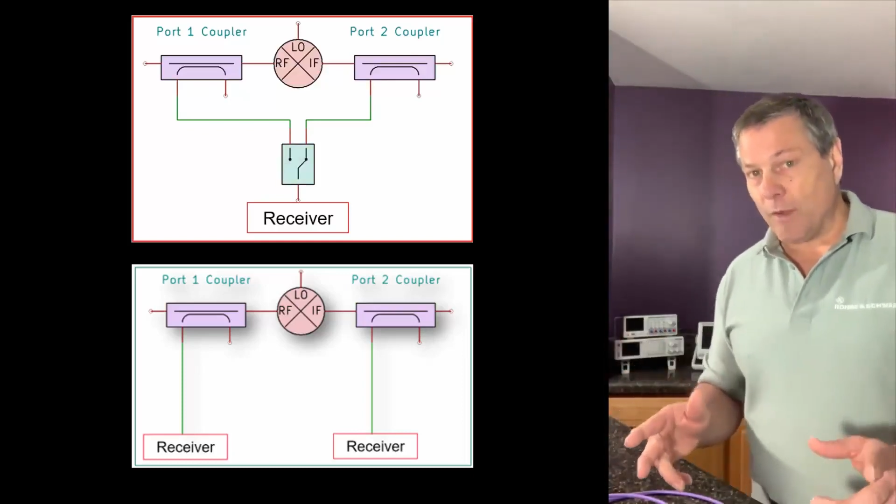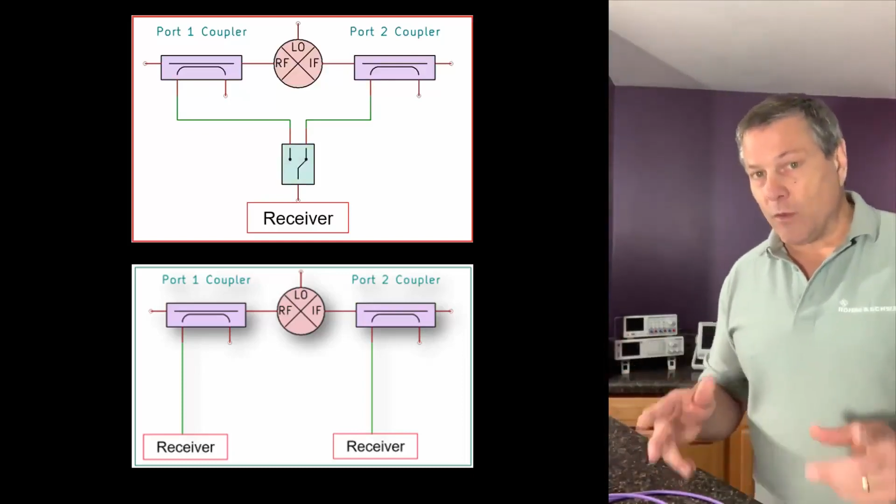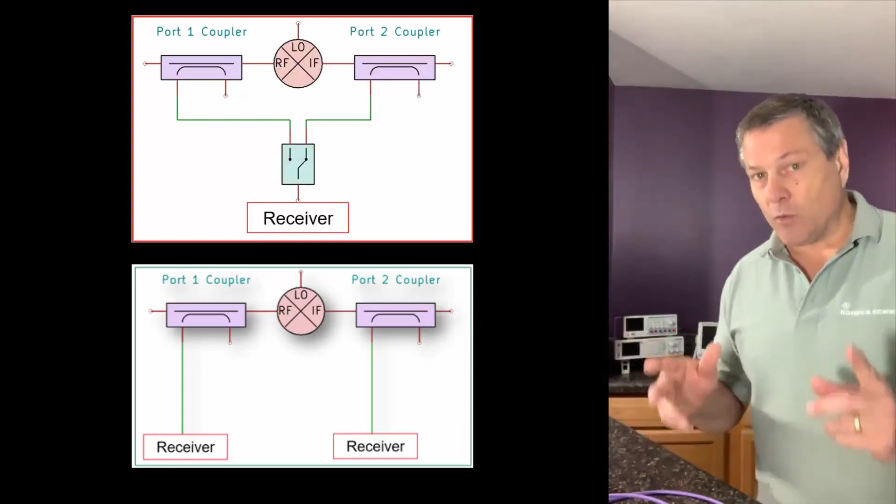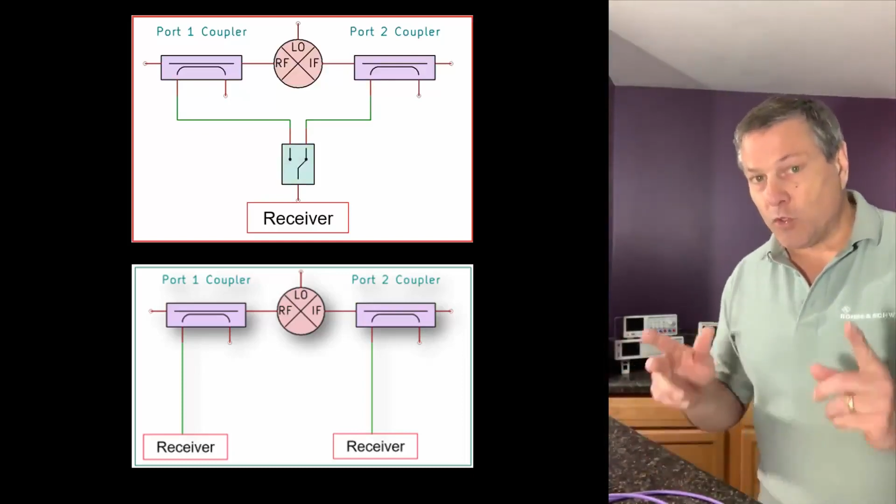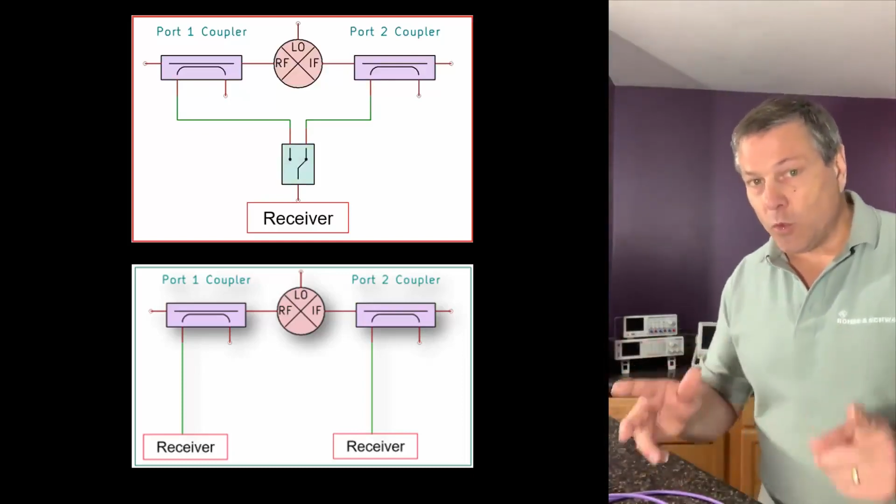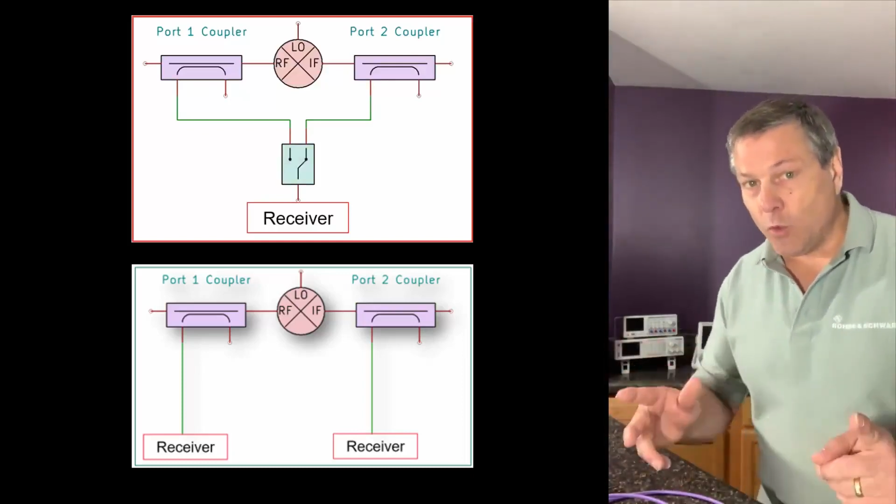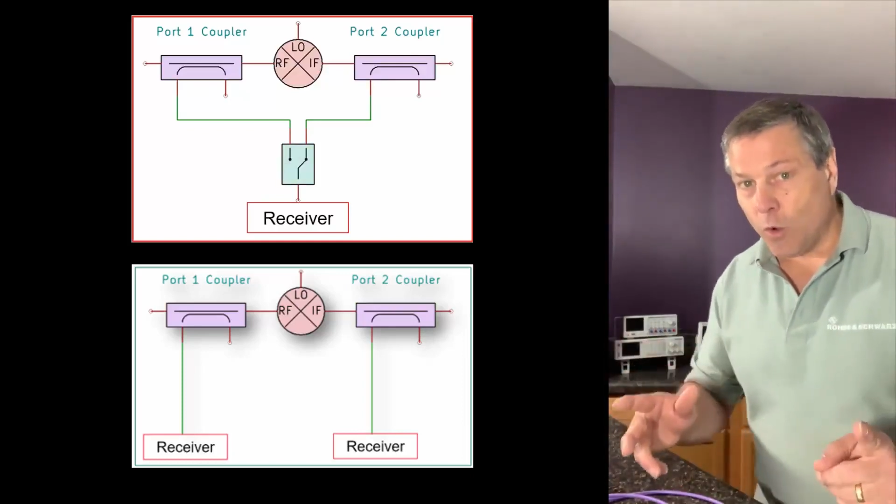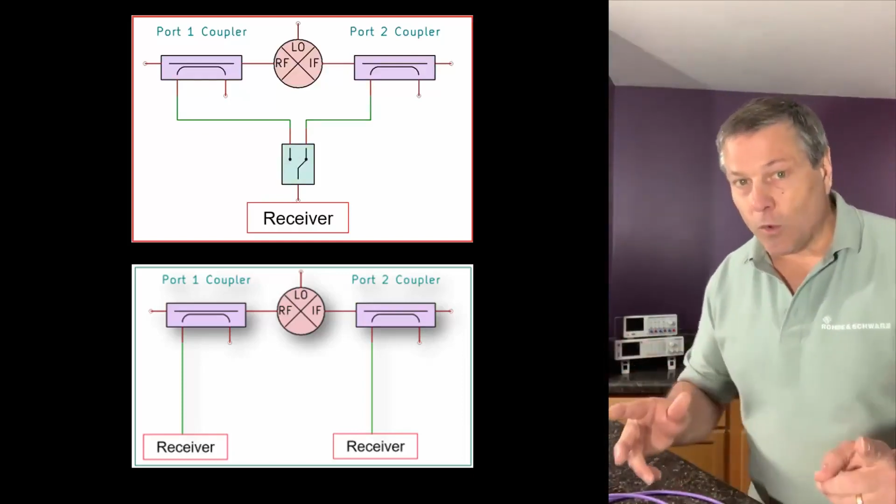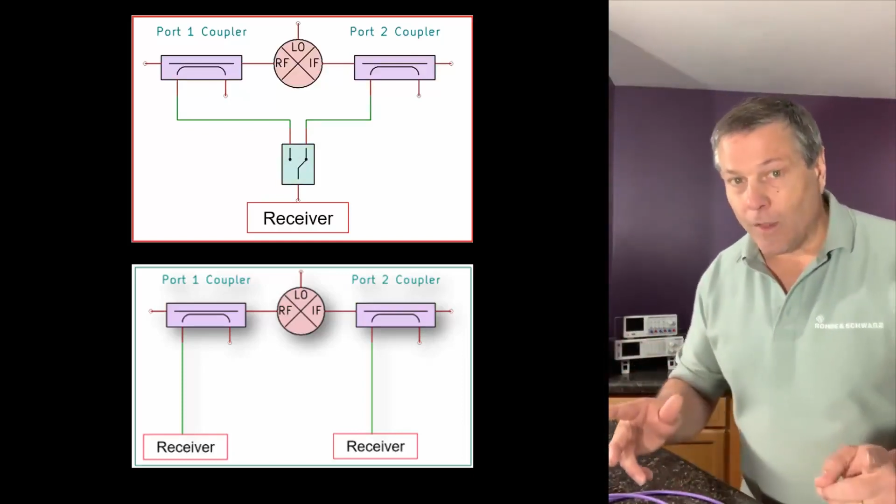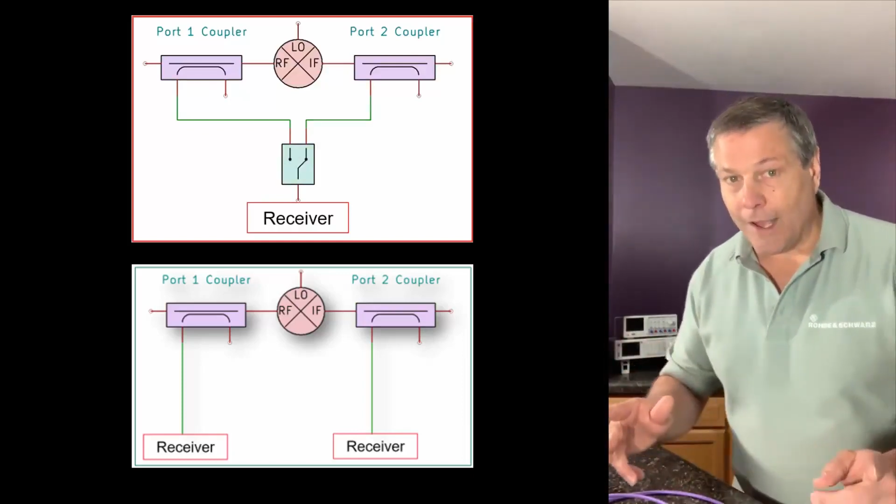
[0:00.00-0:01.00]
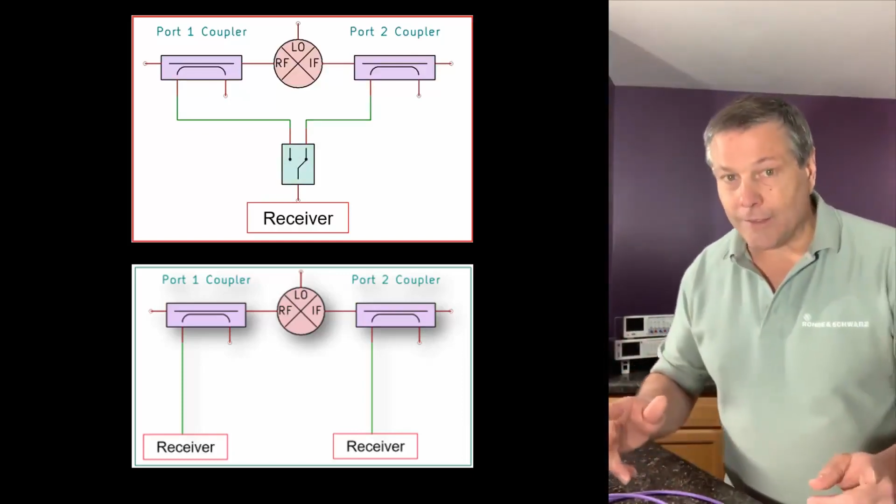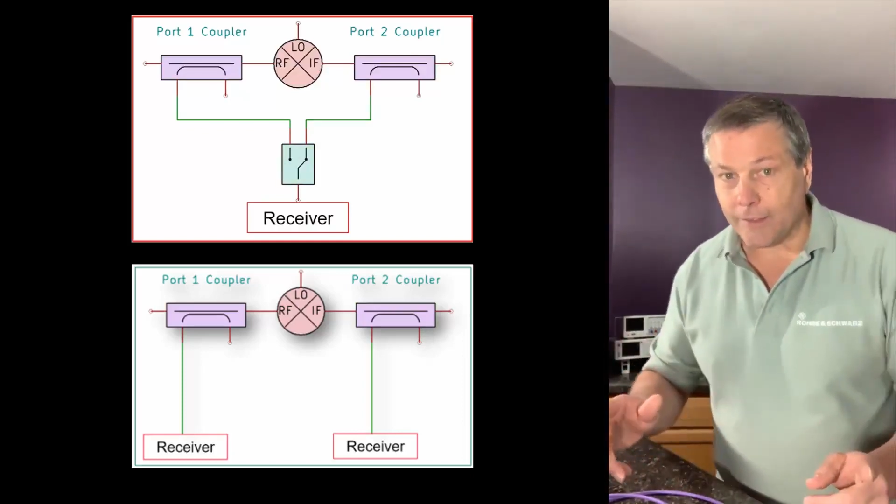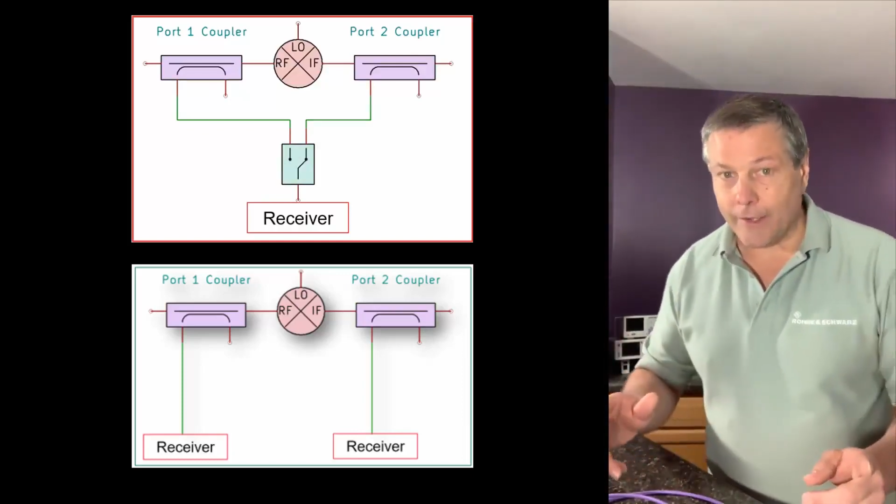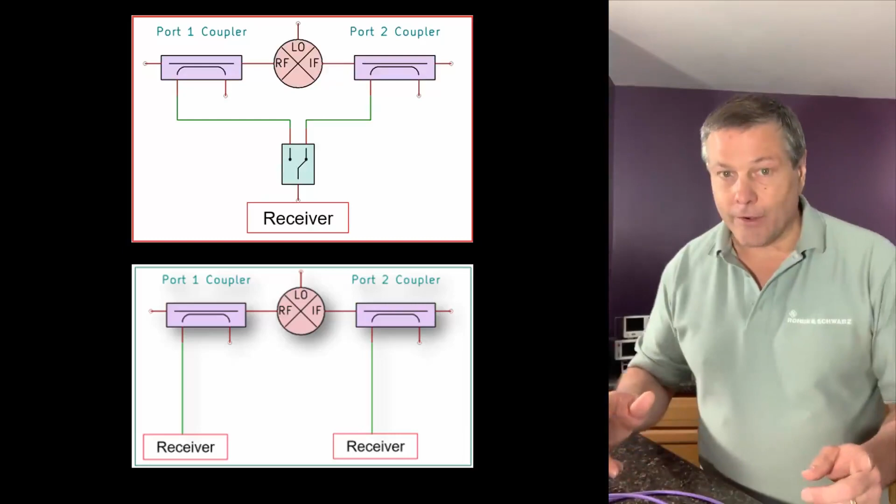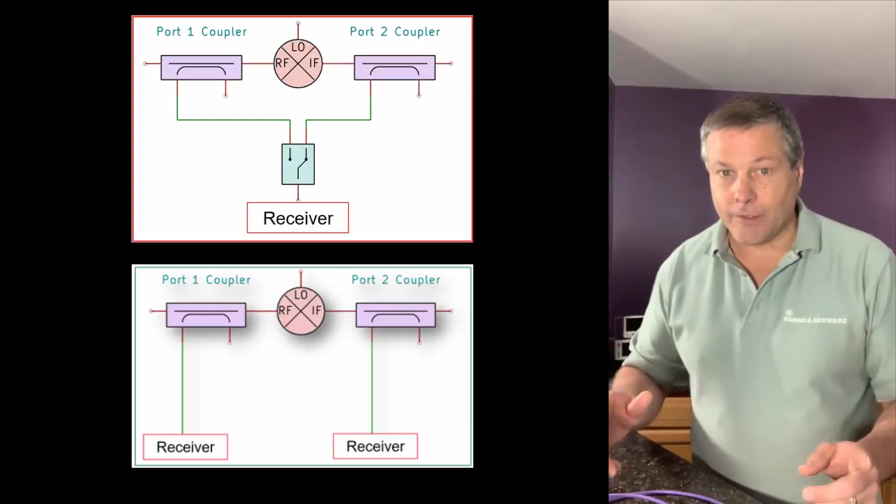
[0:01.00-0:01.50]
use 2 local
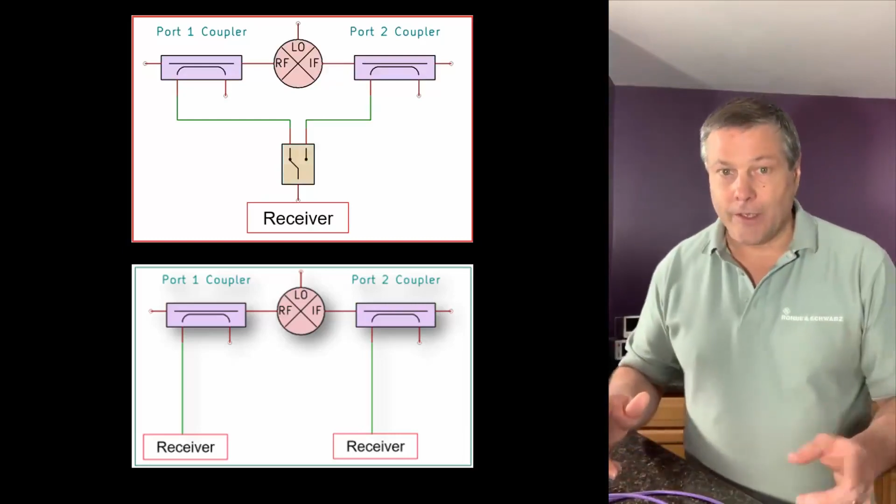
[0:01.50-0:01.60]
oscillators